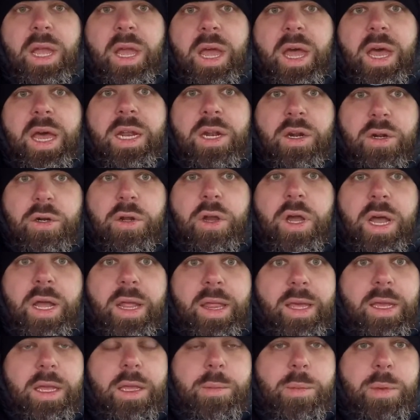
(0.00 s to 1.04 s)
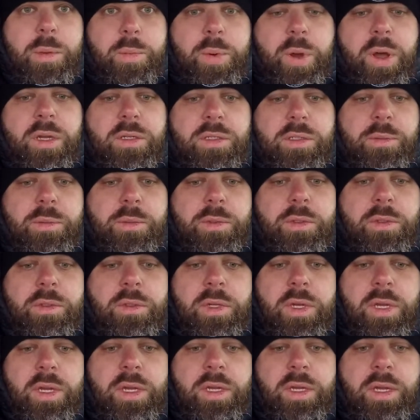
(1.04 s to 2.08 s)
I don't know how that can be possible.
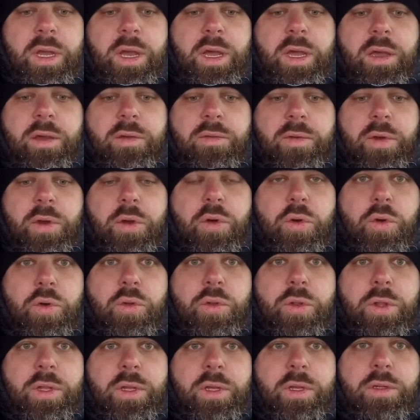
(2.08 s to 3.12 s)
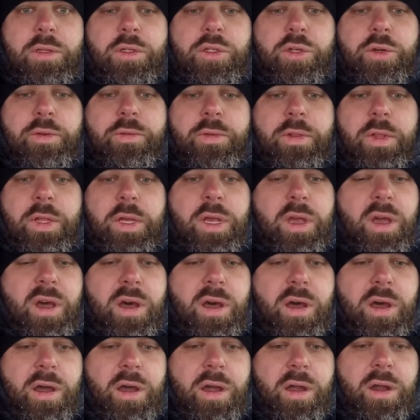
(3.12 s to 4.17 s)
I've only driven the
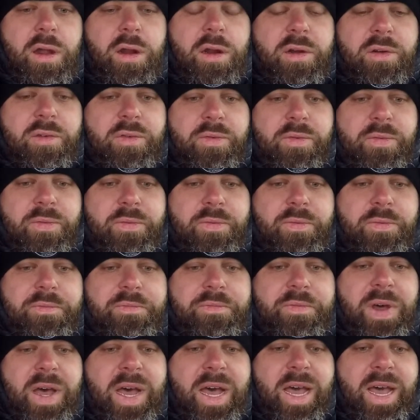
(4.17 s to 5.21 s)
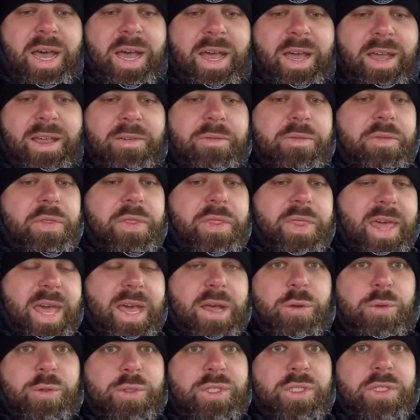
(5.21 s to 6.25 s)
car
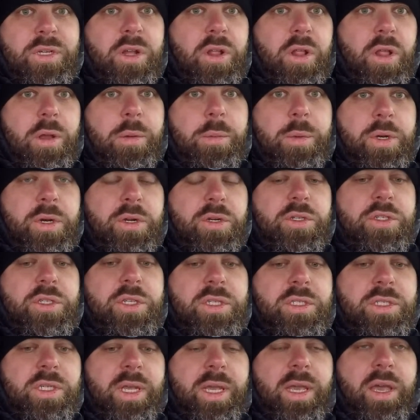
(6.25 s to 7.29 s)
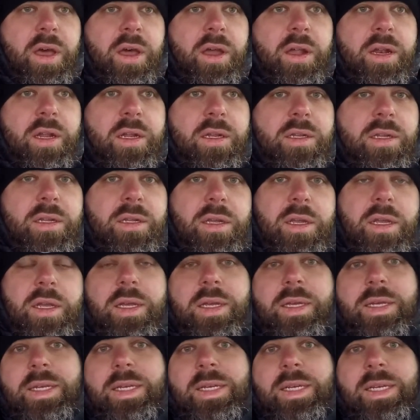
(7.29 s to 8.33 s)
5,000 kilometers since I got it.
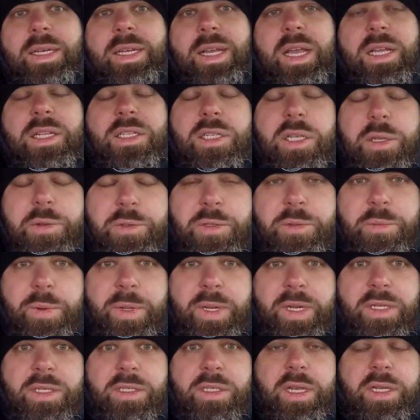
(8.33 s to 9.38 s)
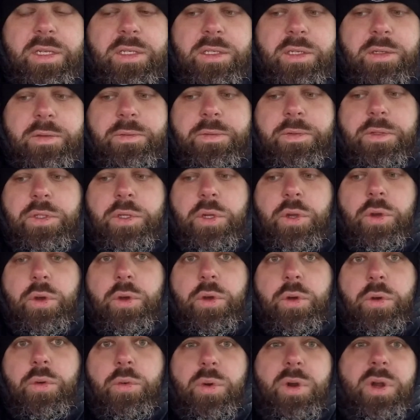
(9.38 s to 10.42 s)
It seems a bit excessive,
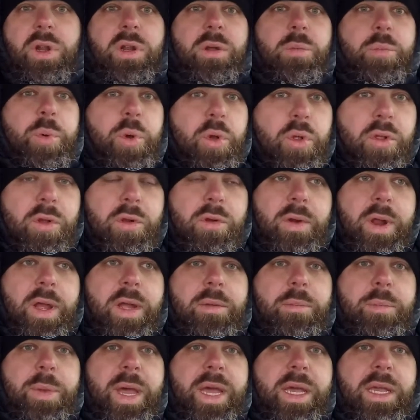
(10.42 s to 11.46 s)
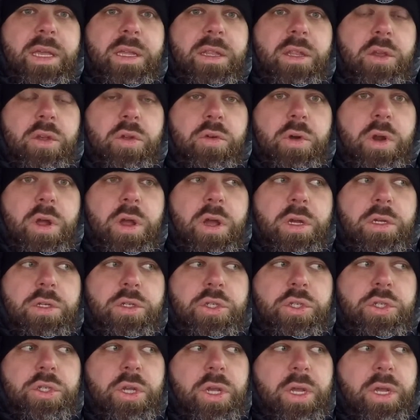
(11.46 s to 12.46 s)
so we're gonna pull her around back in the garage.